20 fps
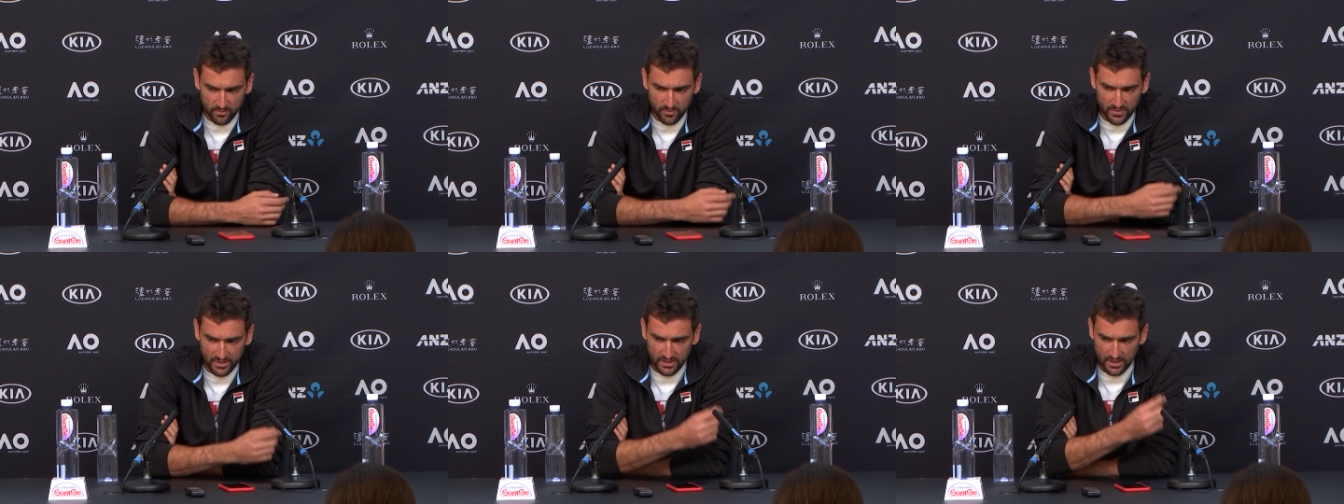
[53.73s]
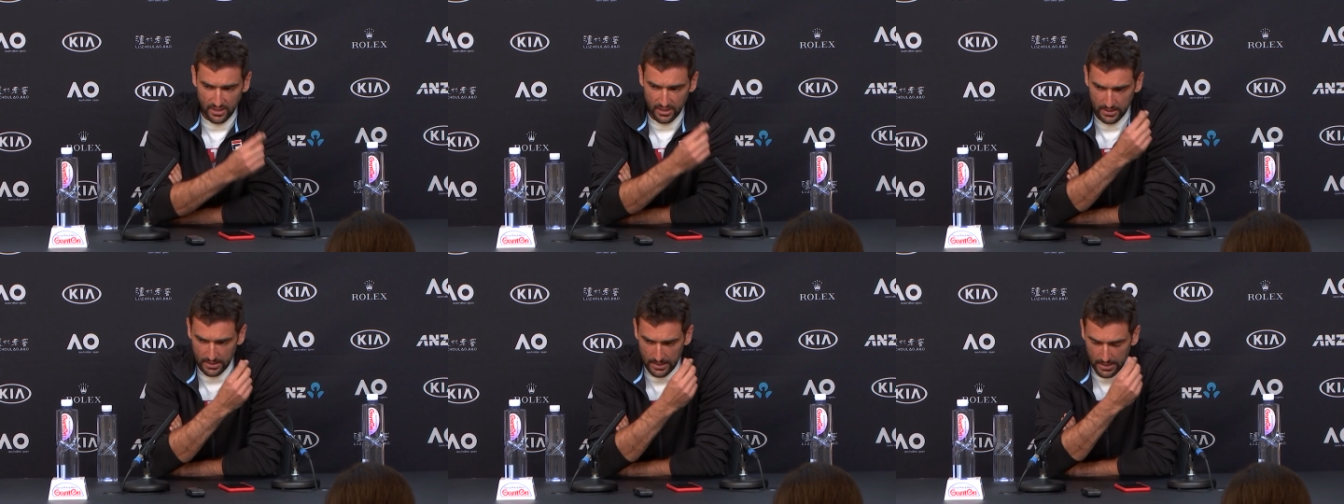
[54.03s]
But
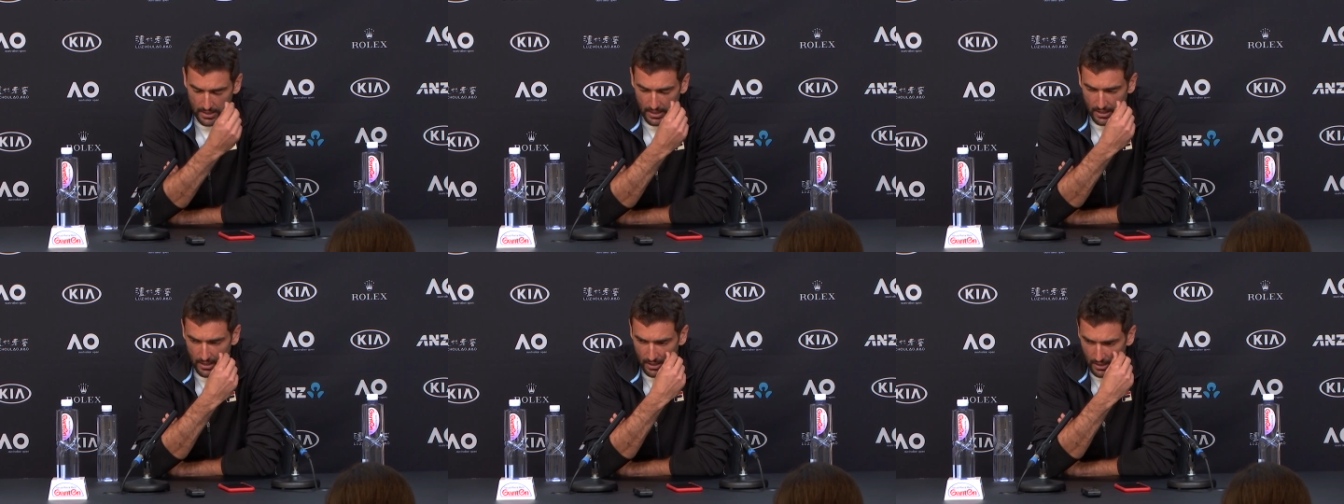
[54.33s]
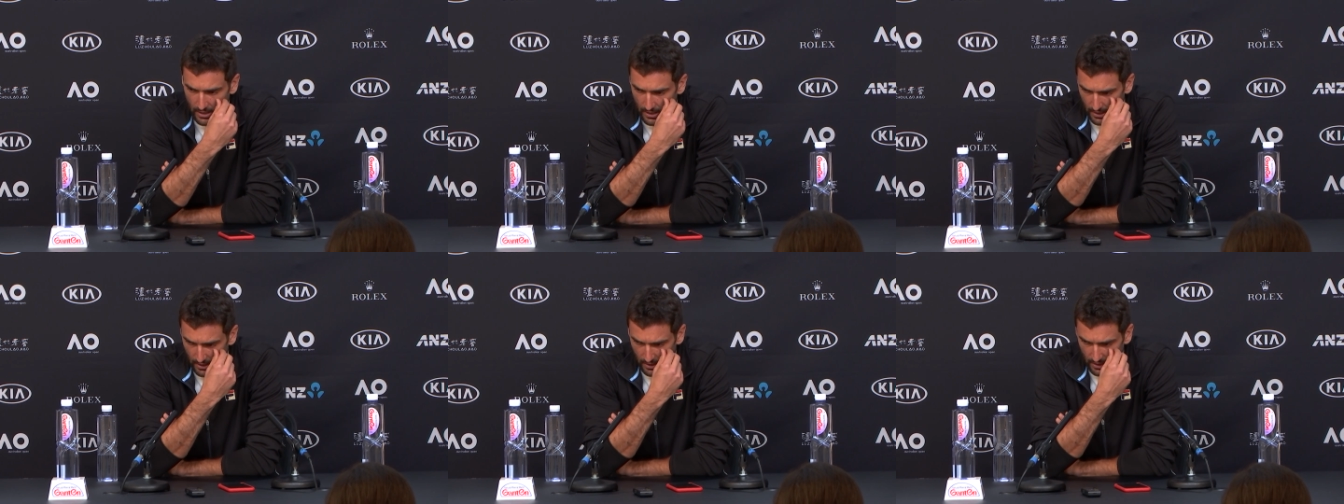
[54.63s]
then
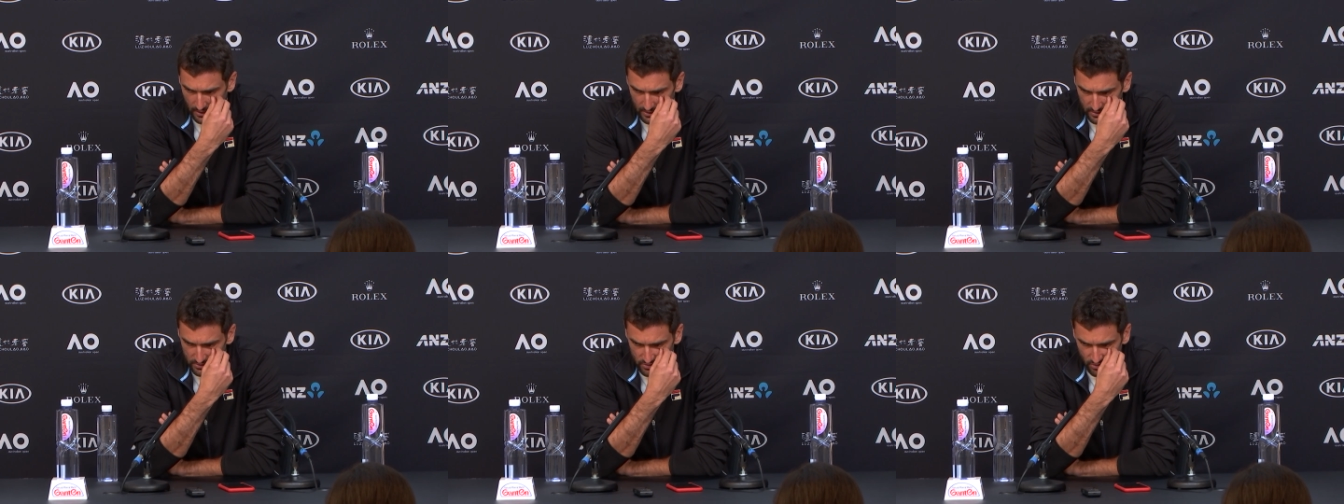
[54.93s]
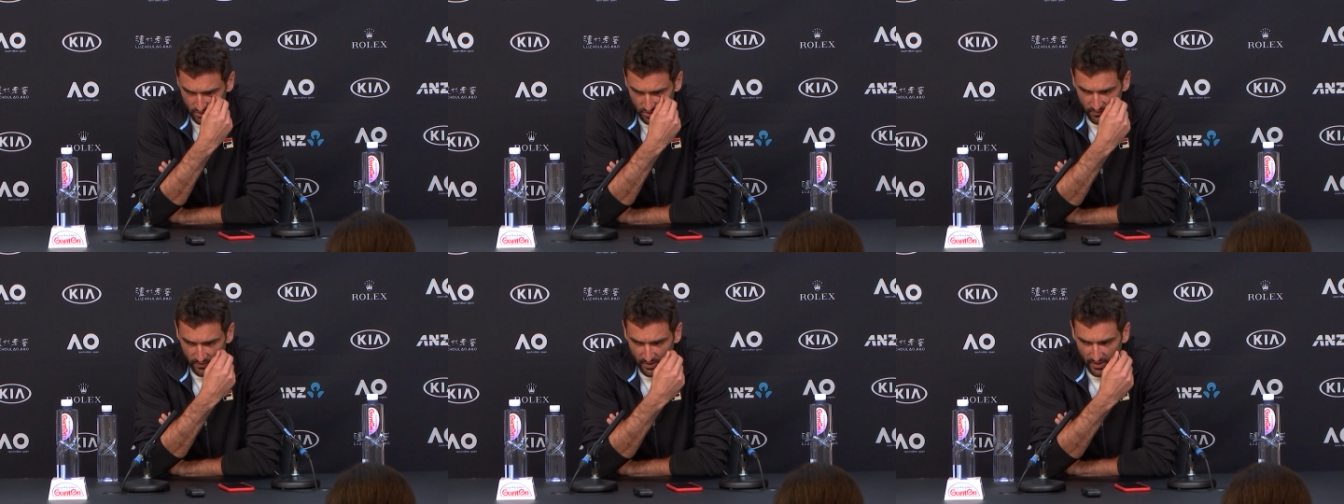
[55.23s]

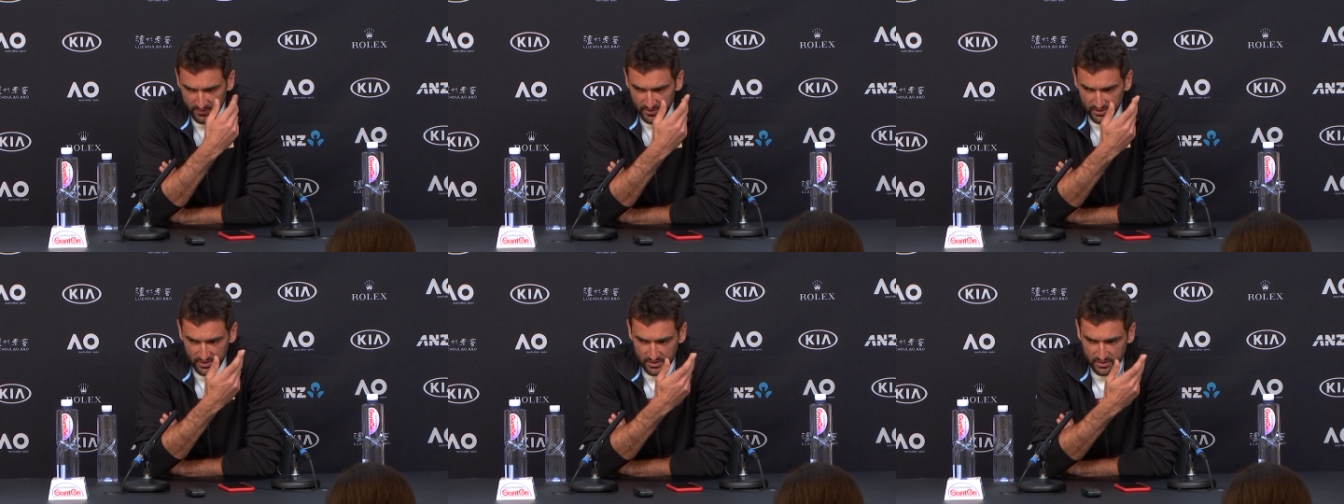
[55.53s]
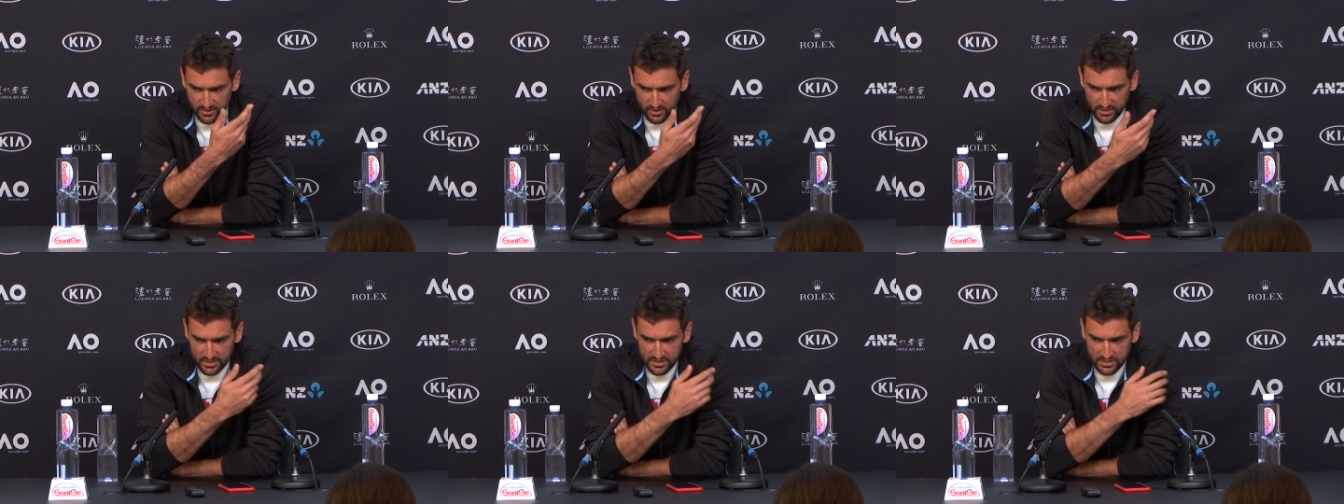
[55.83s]
sort of after the
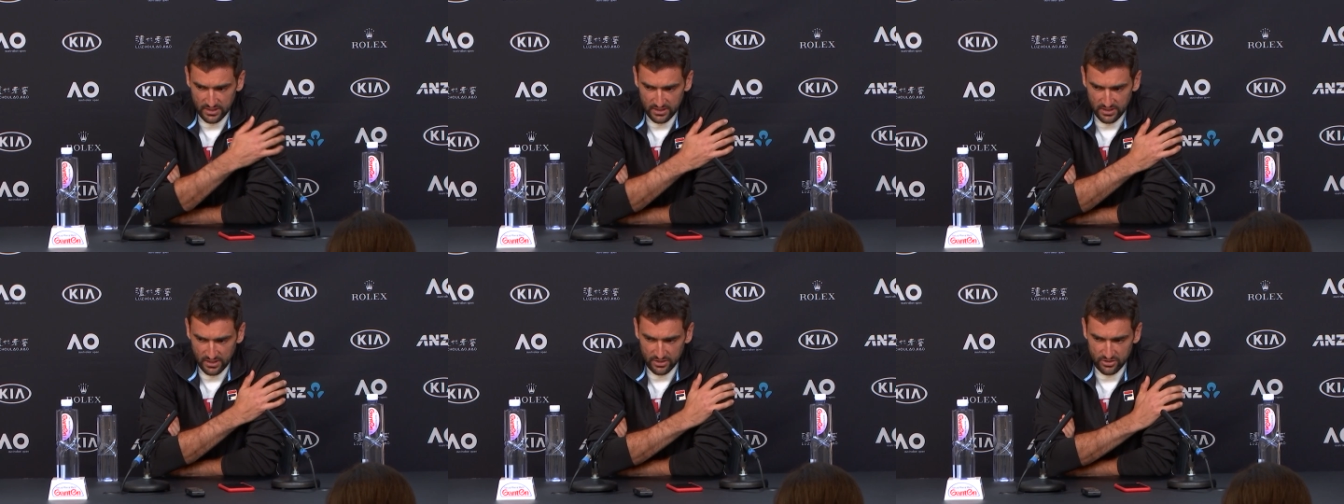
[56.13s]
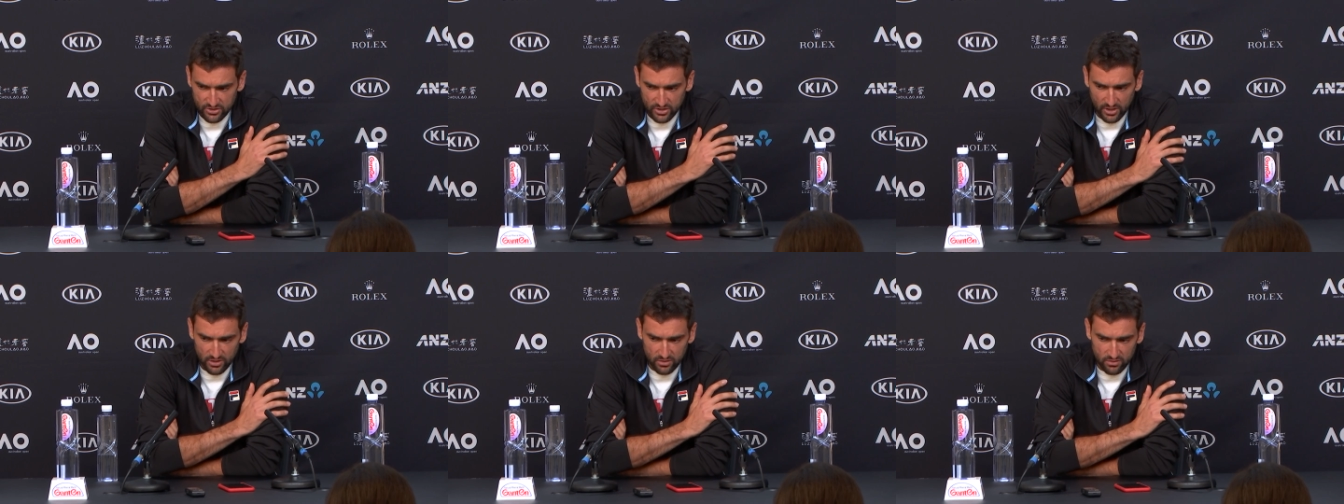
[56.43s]
third set I
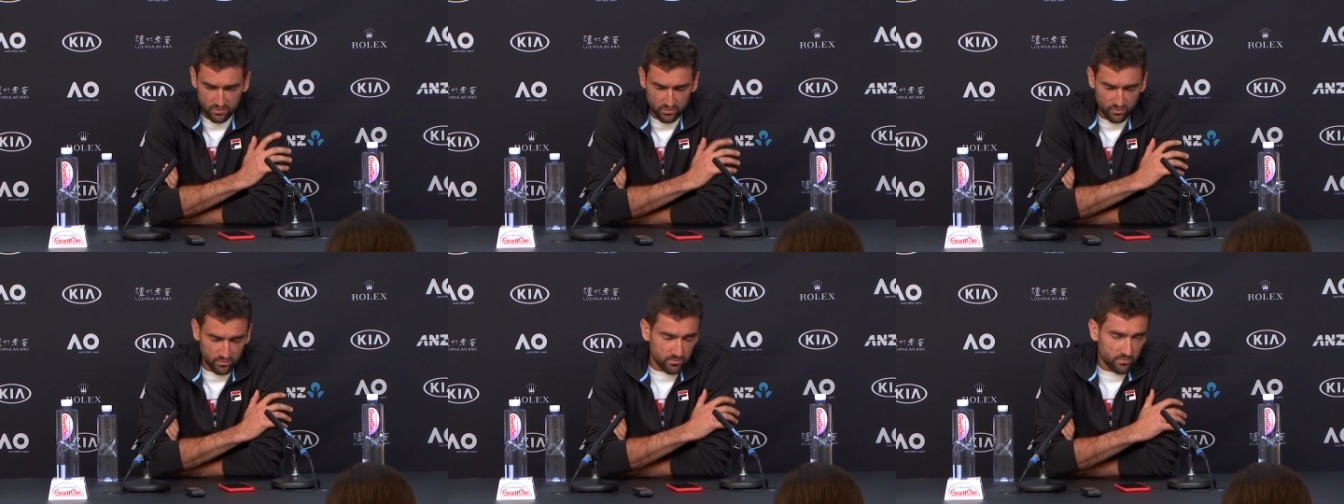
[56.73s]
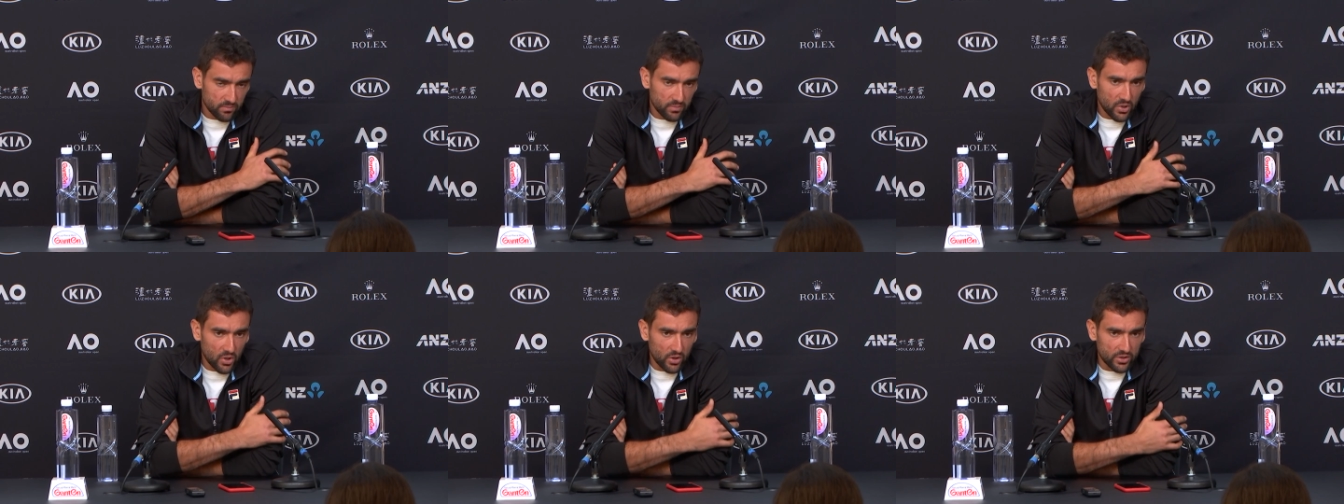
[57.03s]
tried to
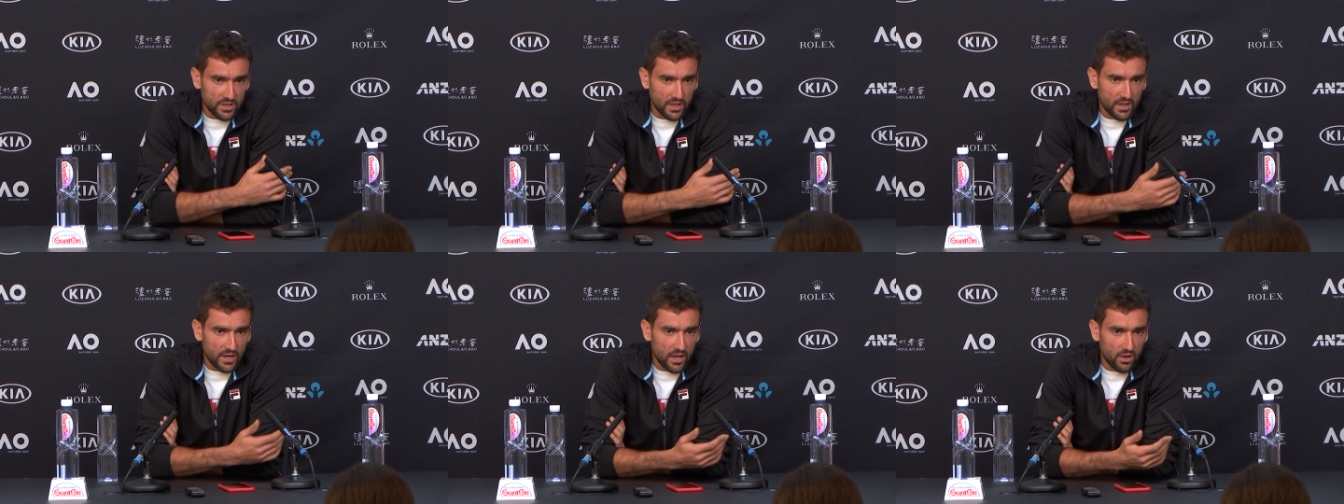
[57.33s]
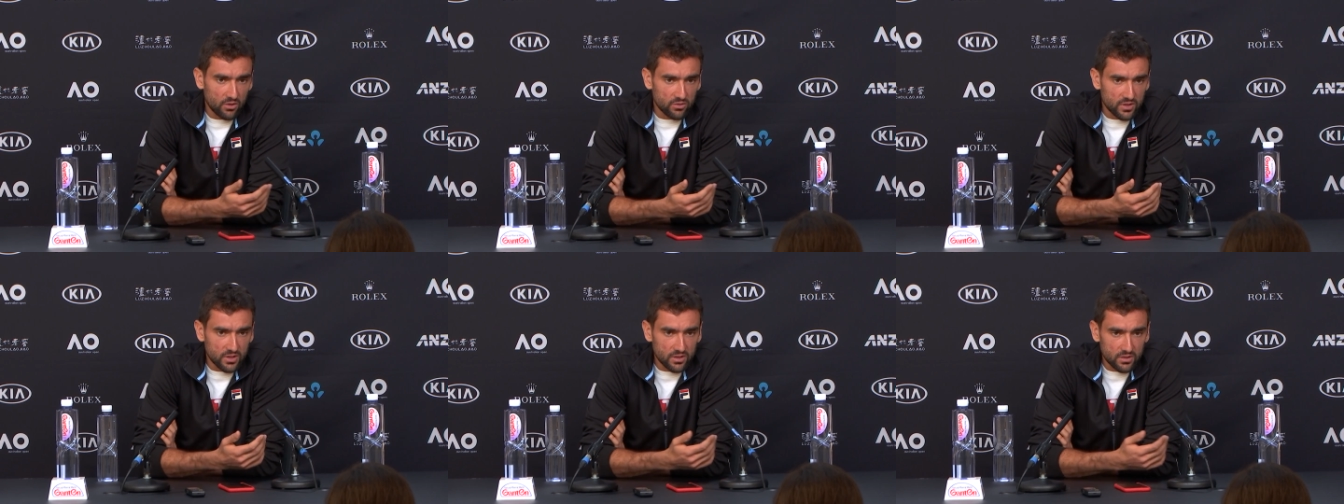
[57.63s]
block that
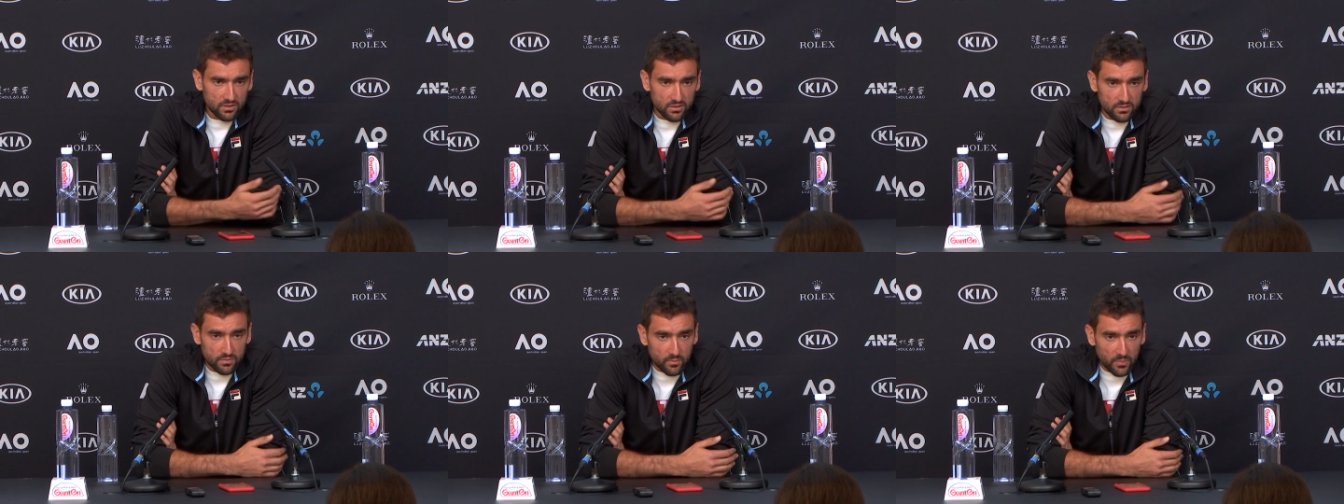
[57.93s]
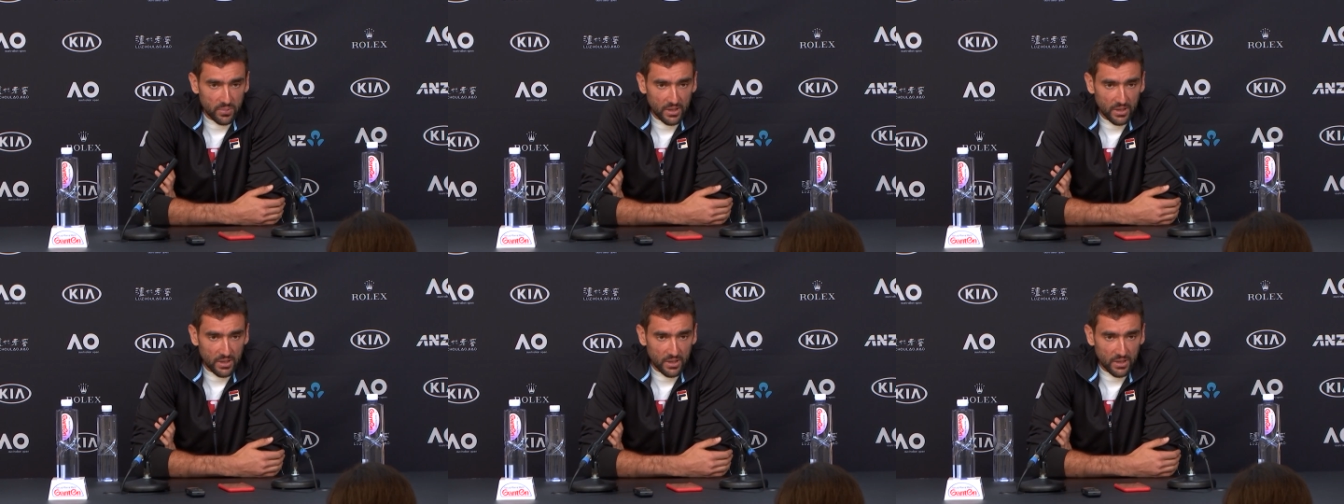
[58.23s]
out and